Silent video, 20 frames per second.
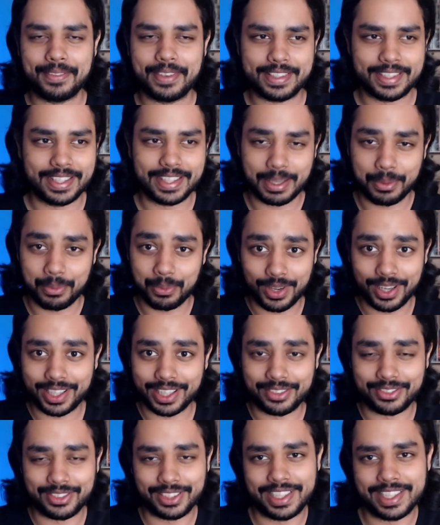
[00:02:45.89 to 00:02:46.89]
since I'm
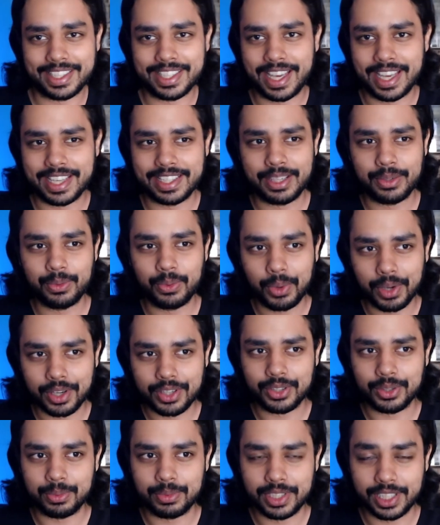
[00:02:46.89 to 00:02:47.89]
working for these guys, I
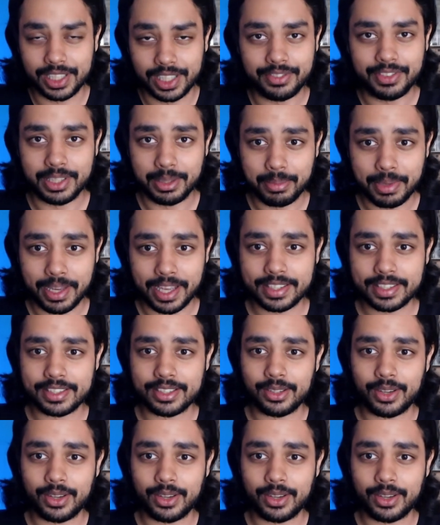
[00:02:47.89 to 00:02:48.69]
want to deliver the best.